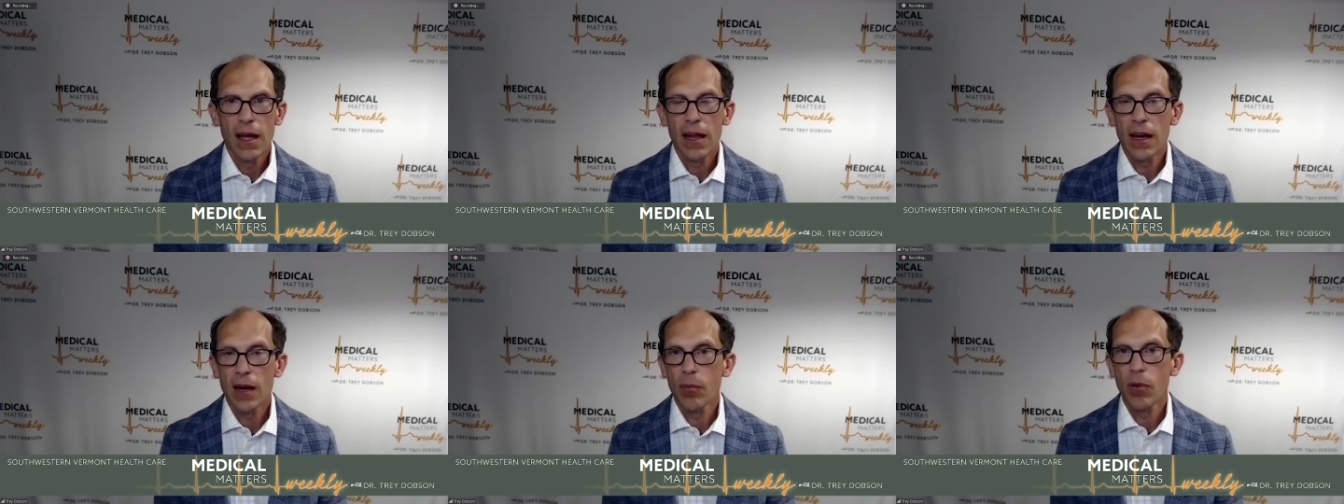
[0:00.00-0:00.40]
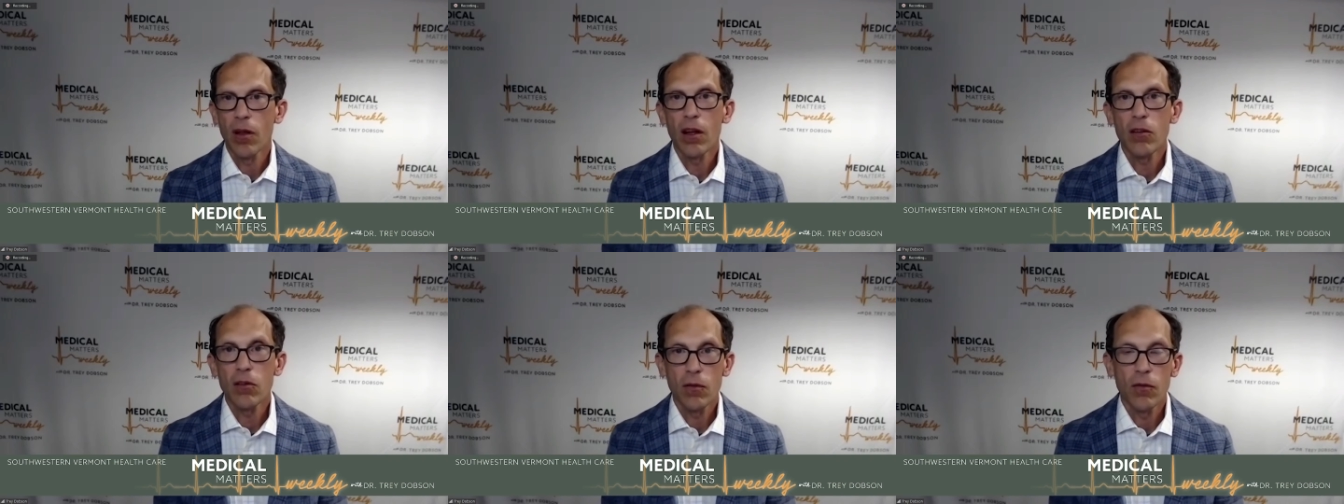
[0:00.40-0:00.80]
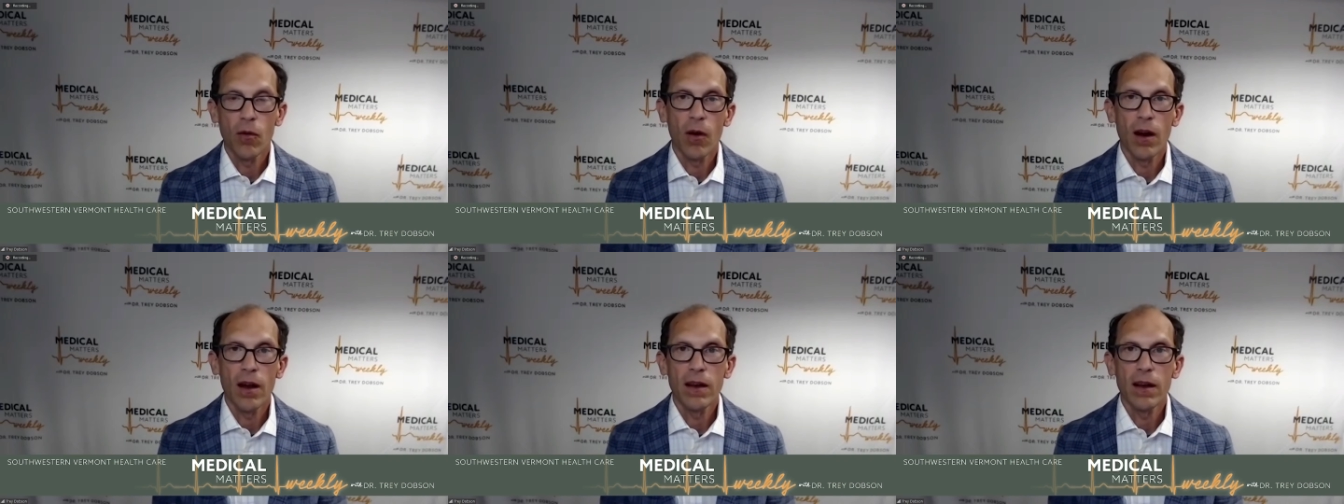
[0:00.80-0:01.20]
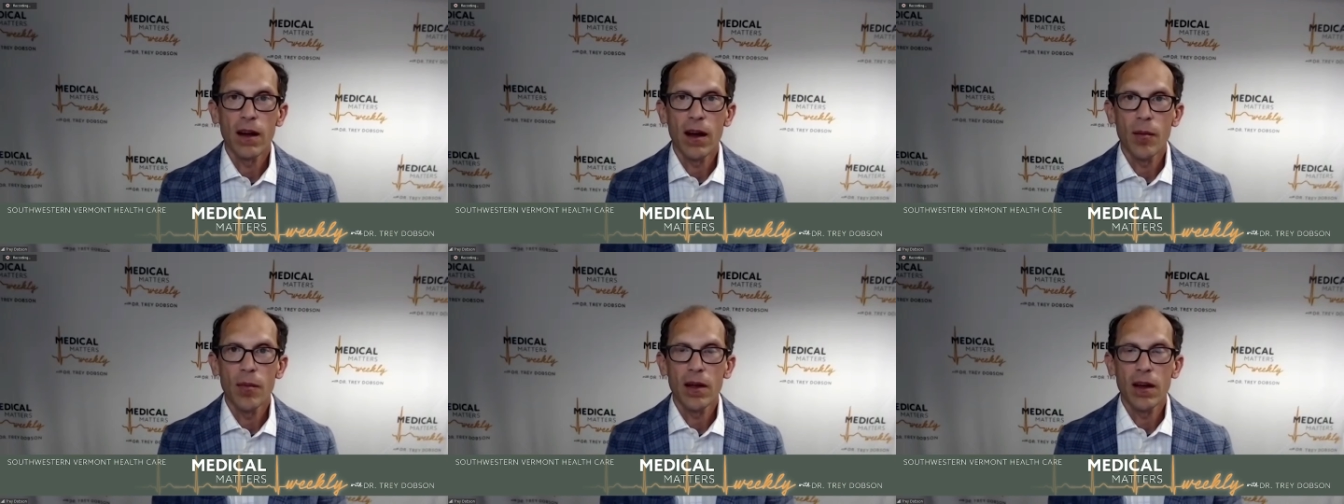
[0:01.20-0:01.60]
And I applaud you for it
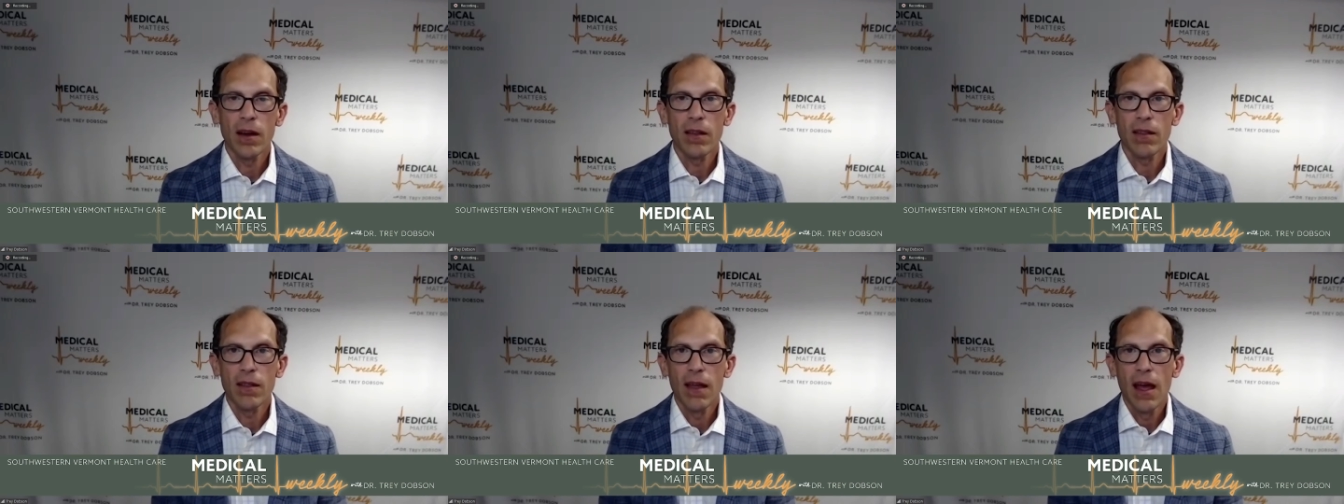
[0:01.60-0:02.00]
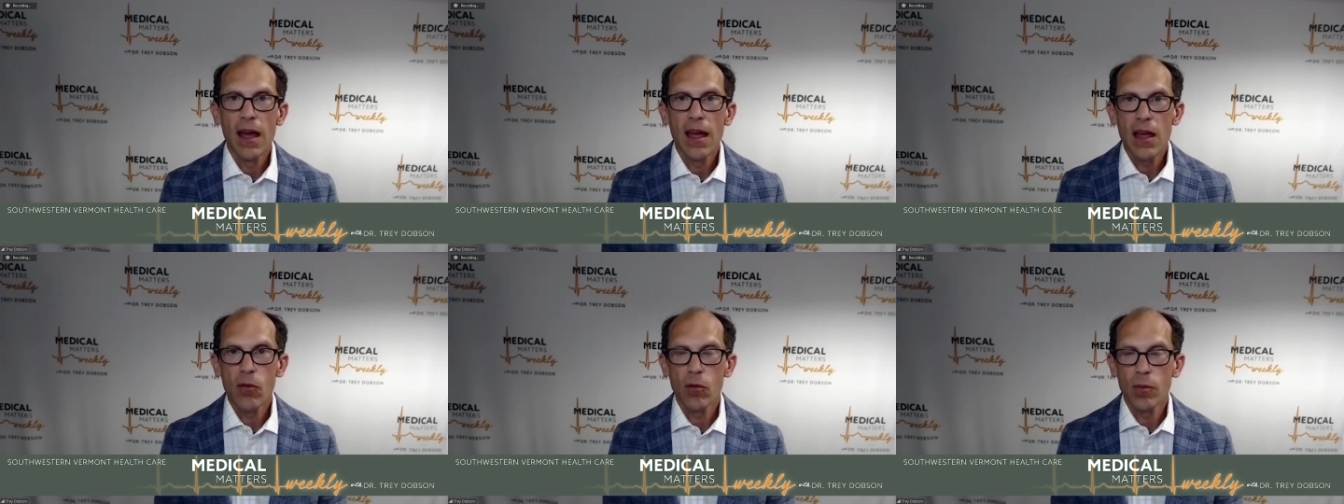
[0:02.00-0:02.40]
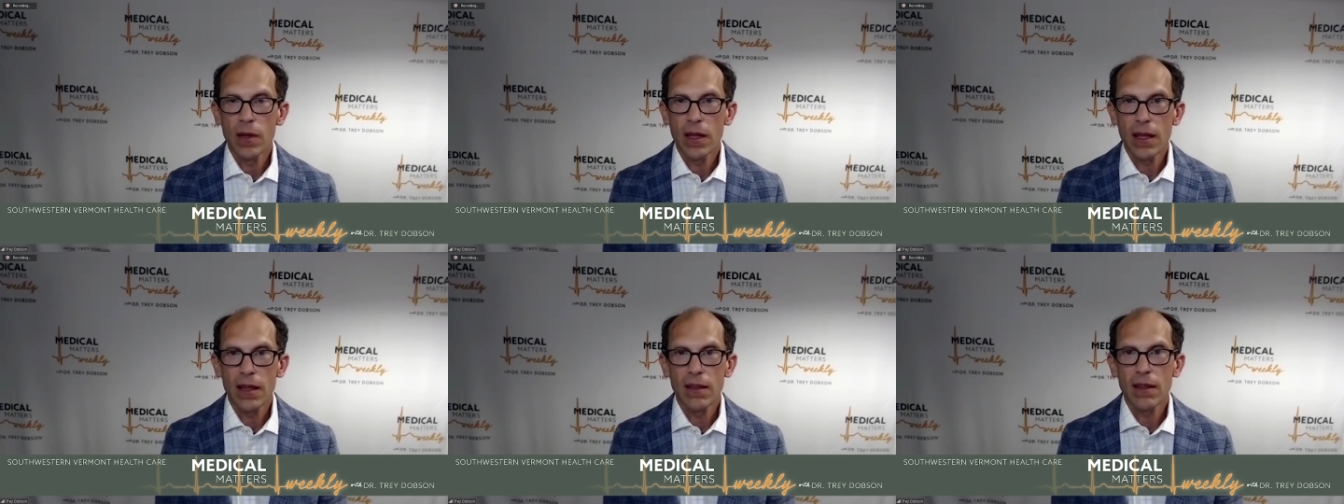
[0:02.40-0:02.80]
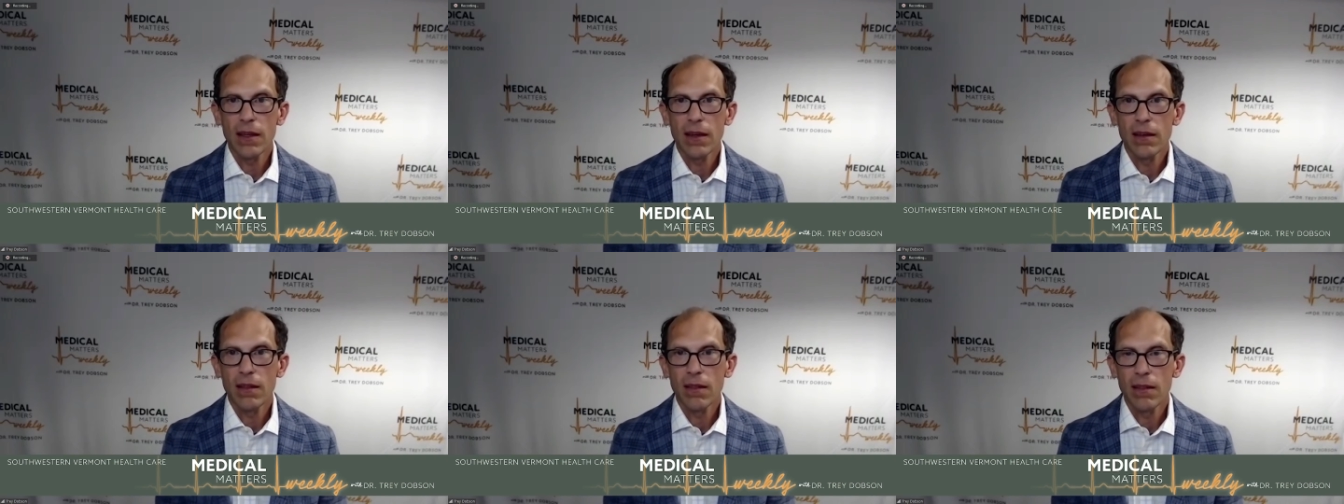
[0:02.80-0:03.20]
uh, because it would be easy
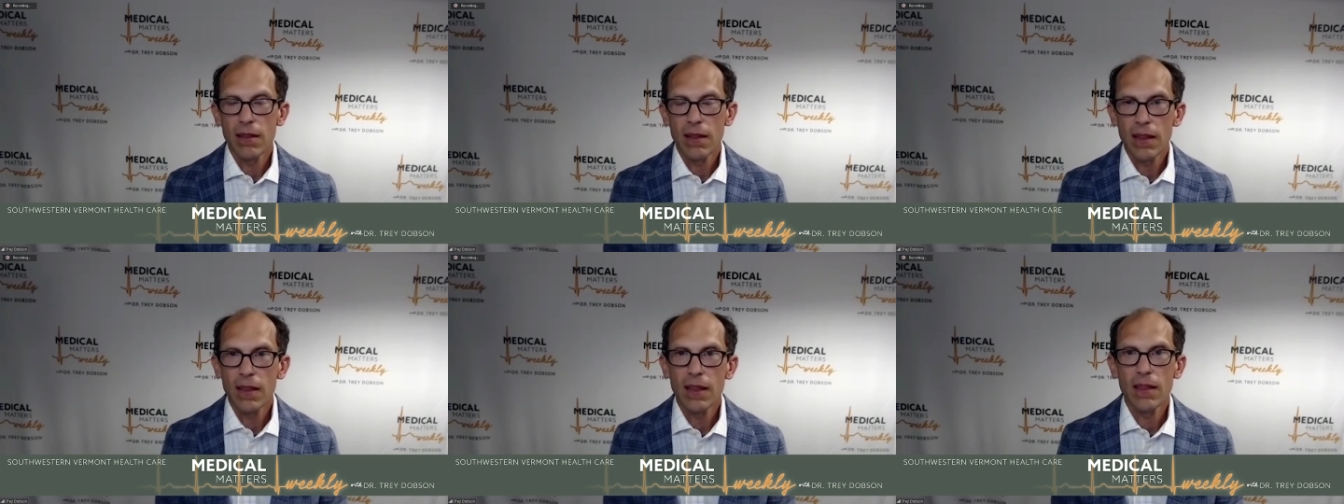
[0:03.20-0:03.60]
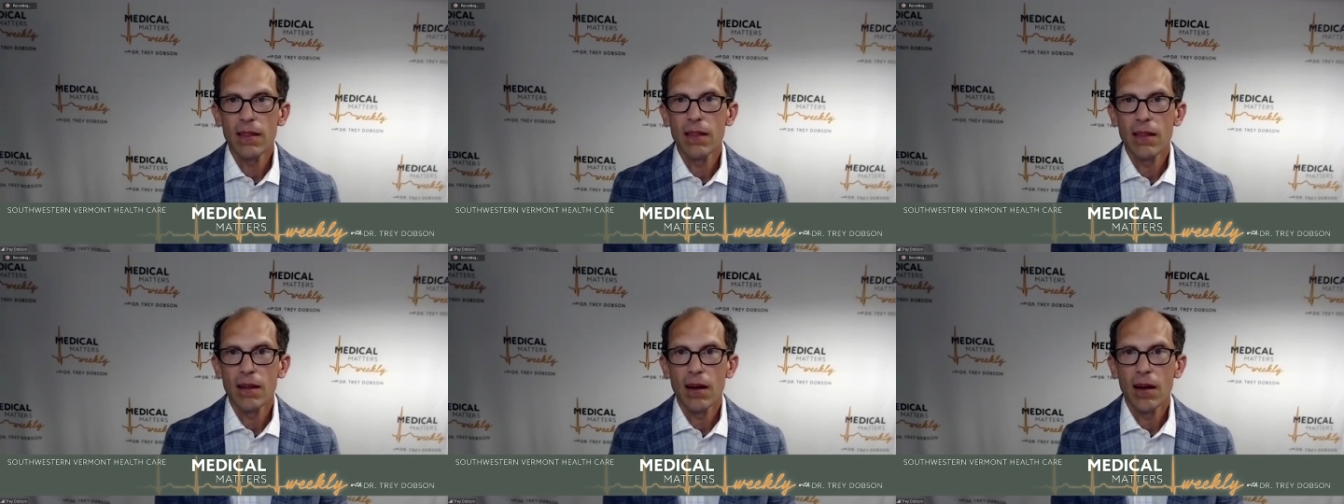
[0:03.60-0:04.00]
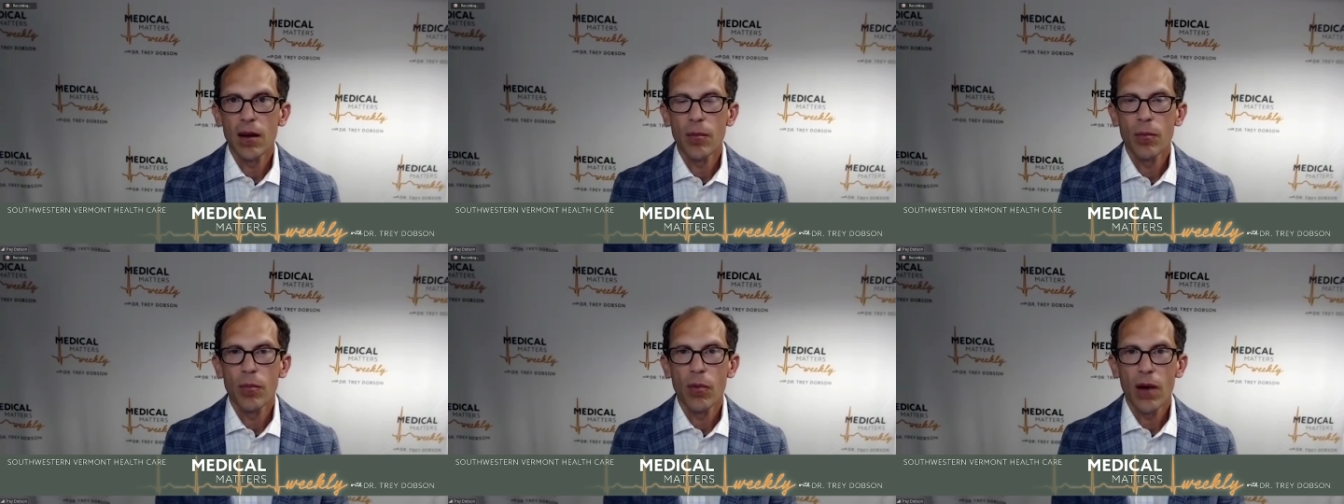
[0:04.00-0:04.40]
to see these uh,